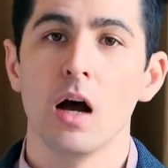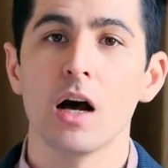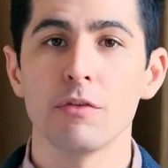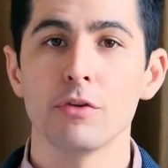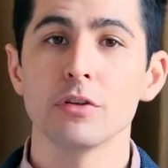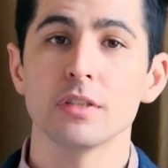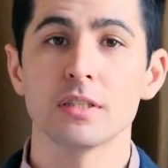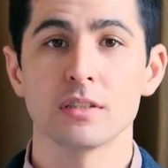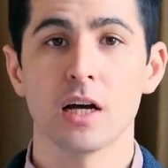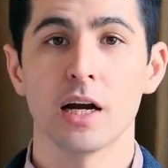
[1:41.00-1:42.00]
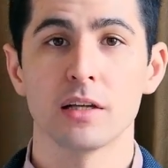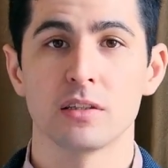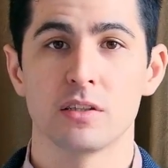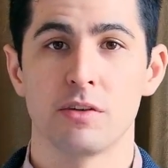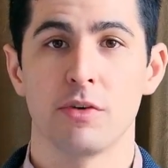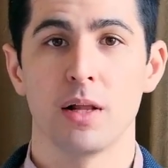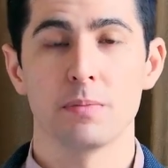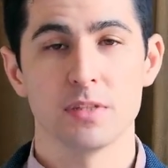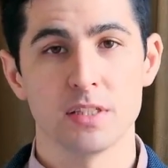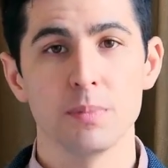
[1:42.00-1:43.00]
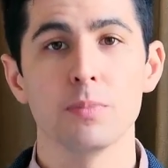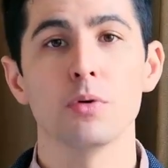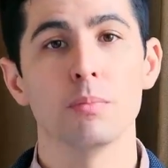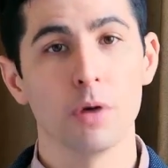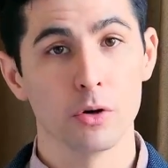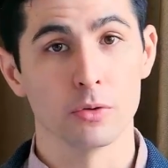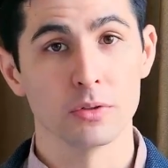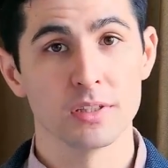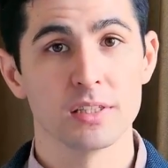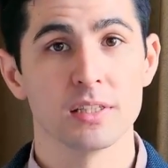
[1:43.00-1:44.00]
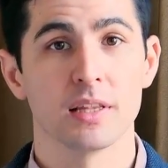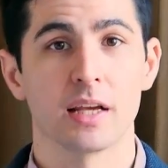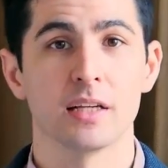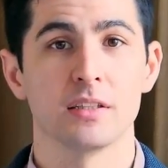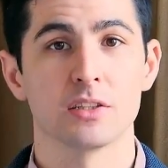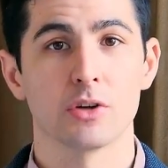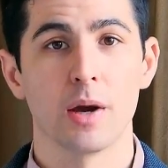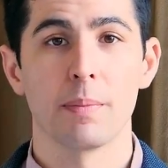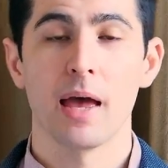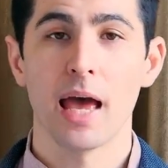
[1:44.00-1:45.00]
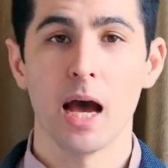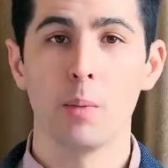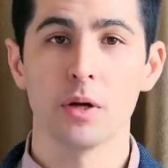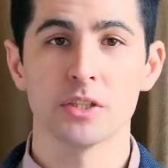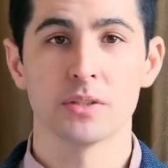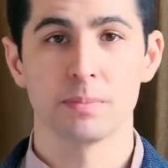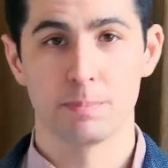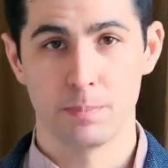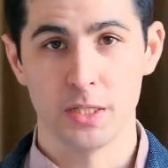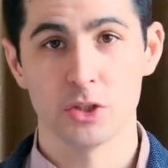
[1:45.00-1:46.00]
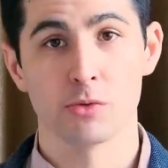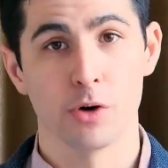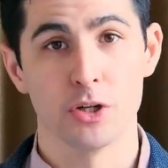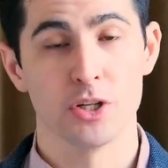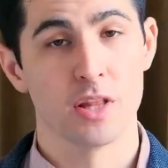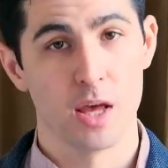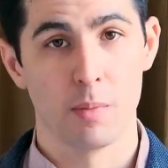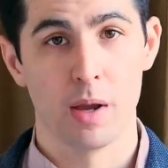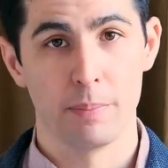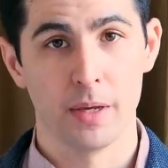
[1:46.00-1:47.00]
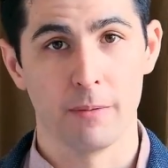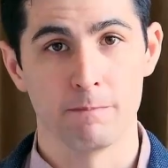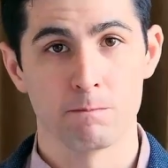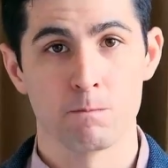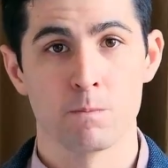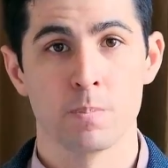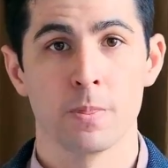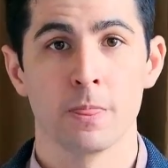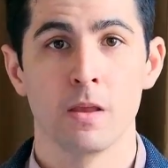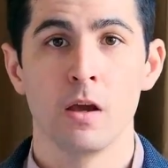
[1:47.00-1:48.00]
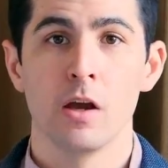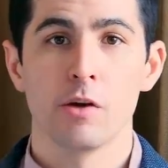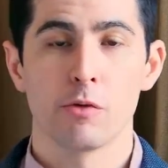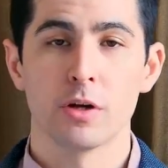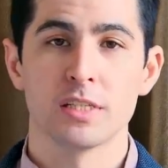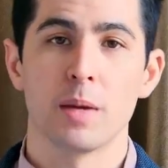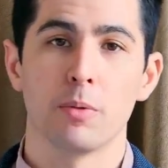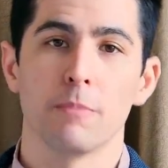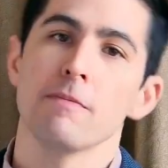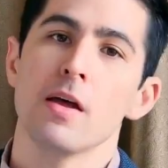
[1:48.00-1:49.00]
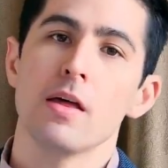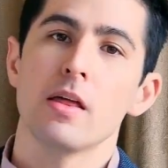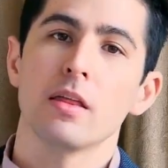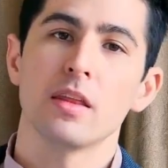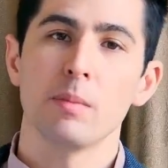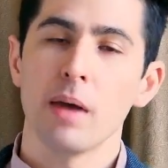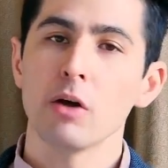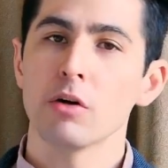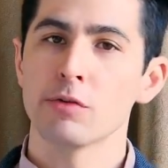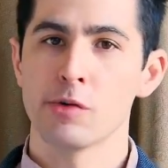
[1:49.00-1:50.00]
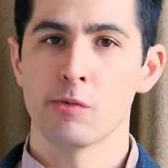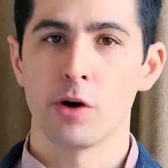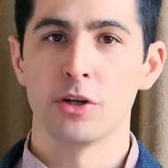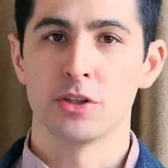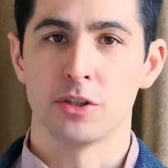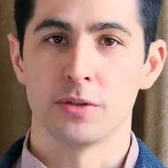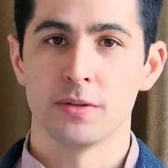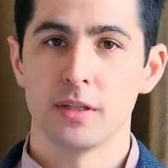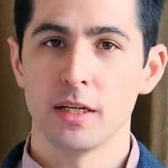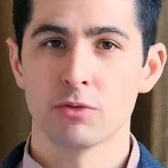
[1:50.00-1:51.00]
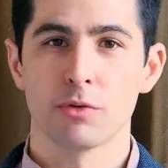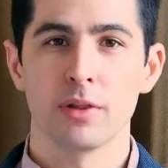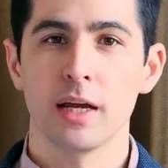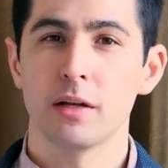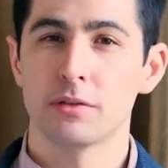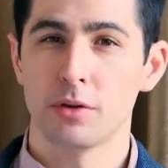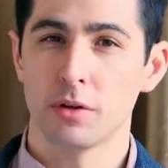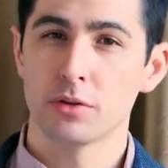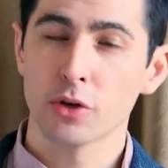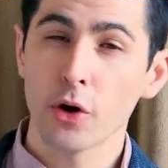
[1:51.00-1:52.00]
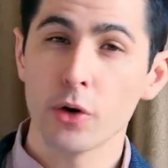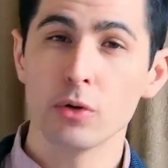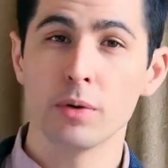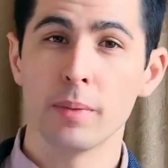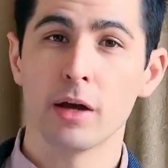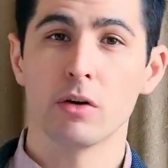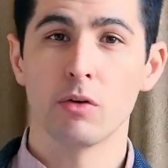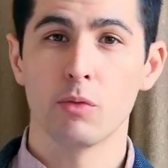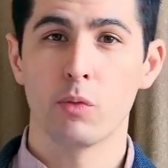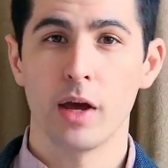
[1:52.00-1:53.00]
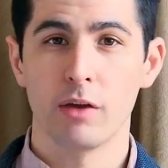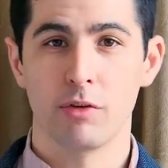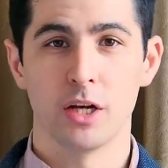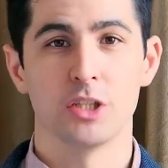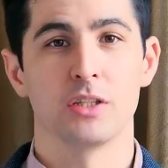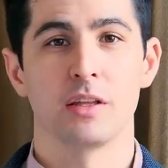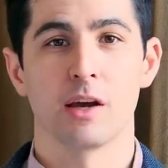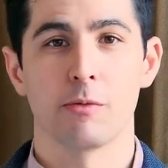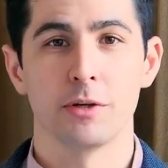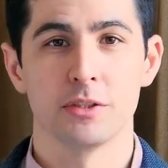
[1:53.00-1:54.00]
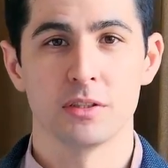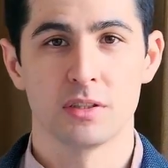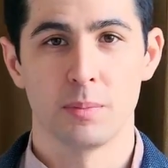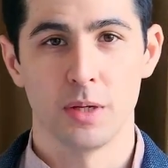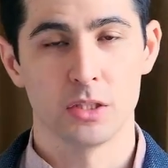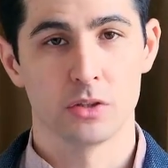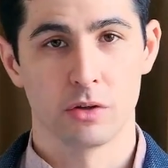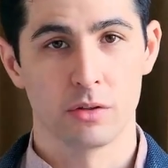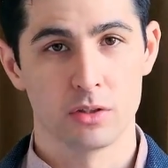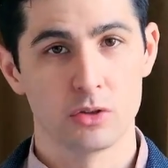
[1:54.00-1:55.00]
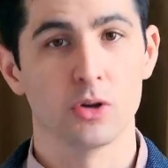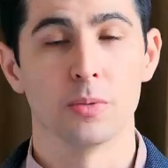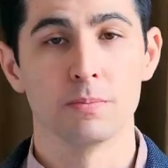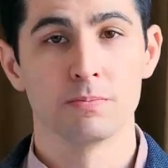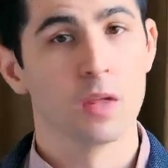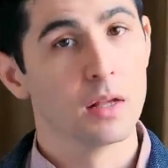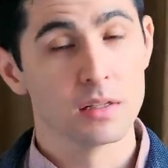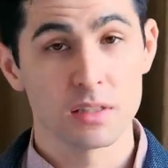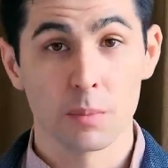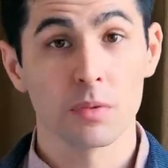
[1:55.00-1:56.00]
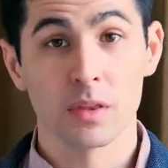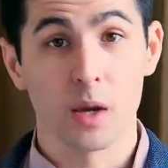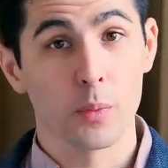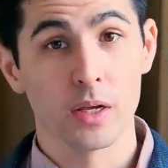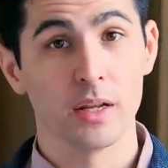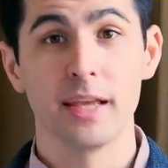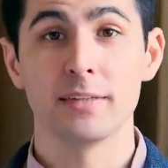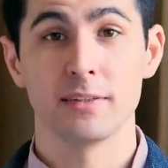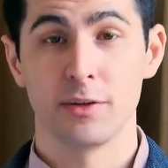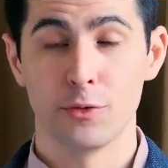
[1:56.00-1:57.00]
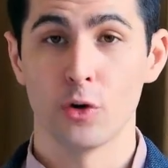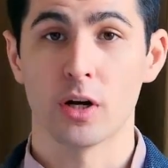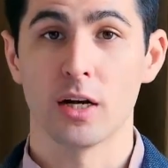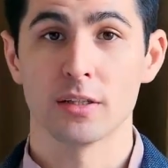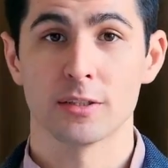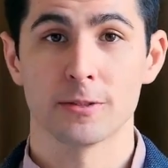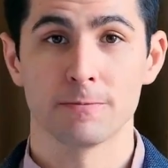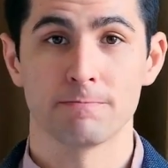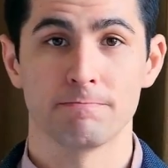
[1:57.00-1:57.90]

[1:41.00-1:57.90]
I've used this data to develop simple models that can describe how much beach erosion there might be. For example, the amount of erosion is related to the total amount of wave energy that reaches the beach during the storm, something that we can easily forecast.